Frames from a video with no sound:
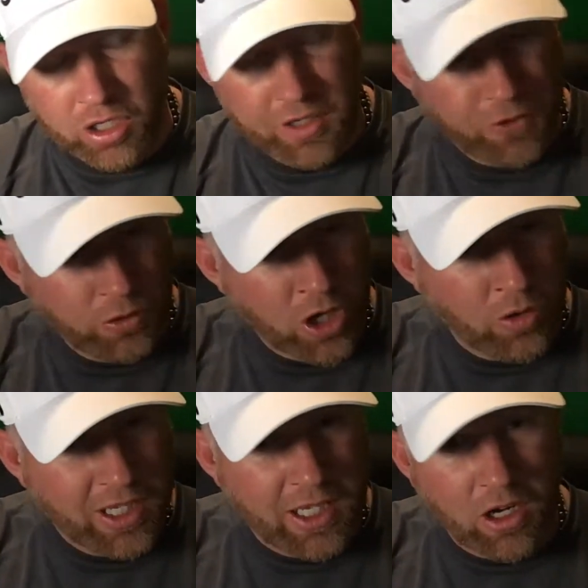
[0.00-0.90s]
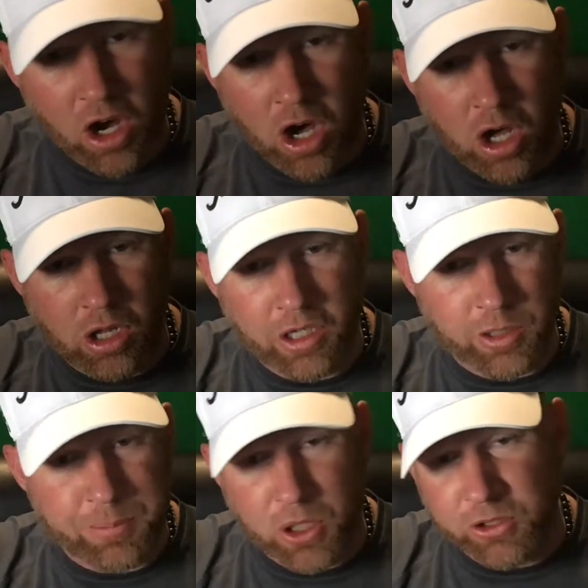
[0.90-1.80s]
If you don't hit all under
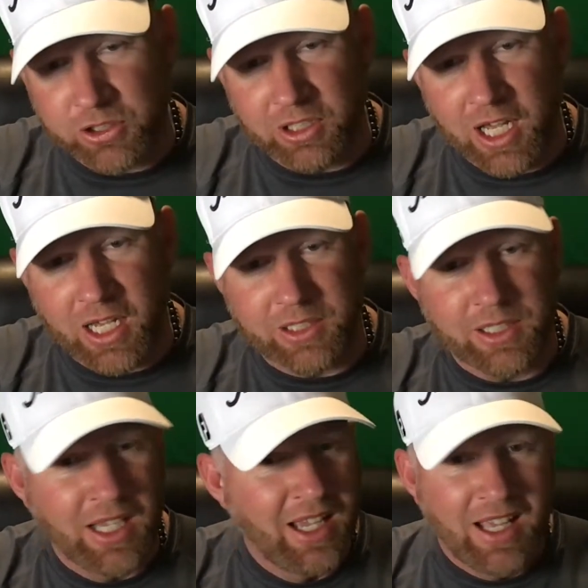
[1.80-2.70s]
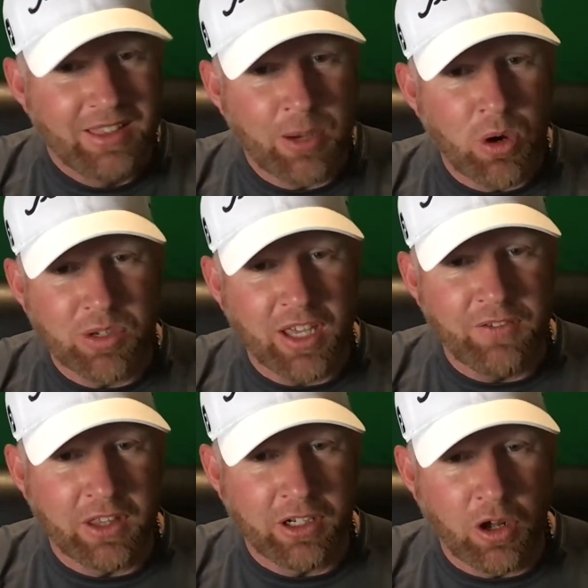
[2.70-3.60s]
personalized, they won't give
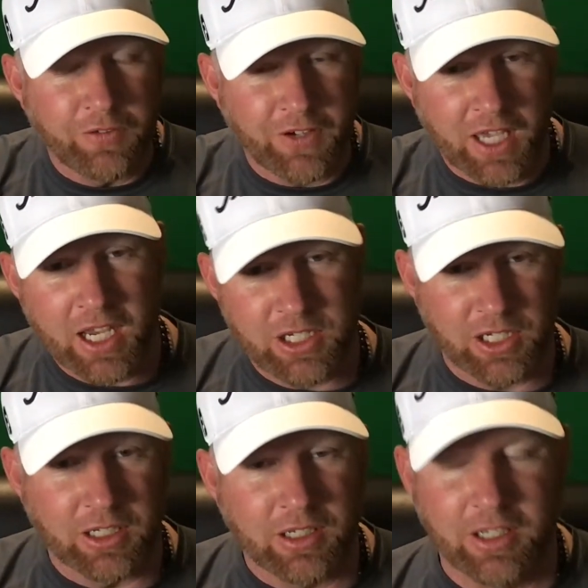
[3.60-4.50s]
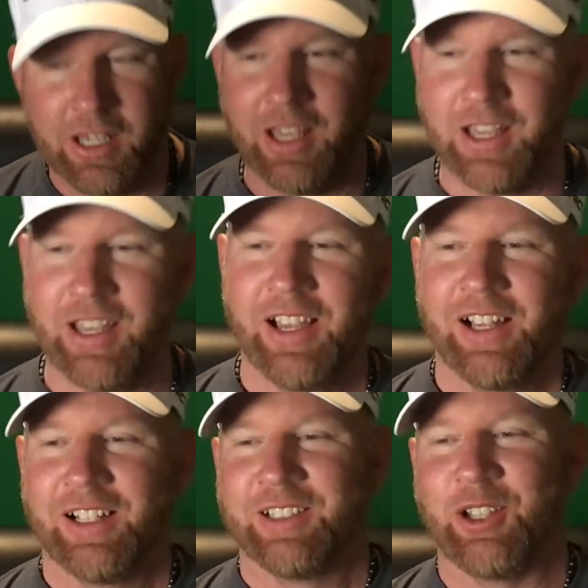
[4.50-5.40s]
you the notification.
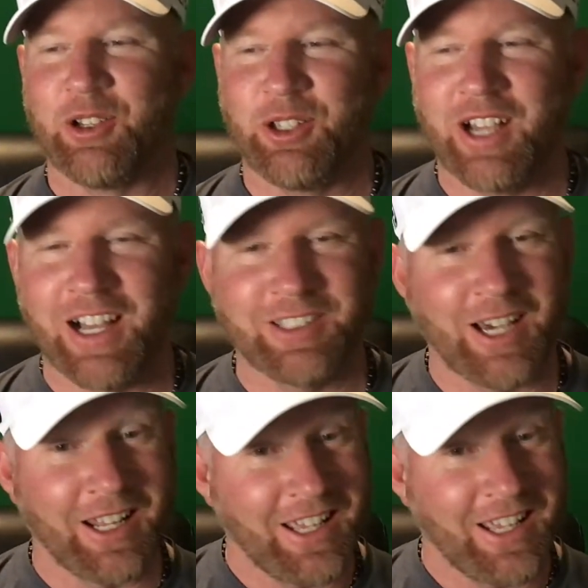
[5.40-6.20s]
So you guys got to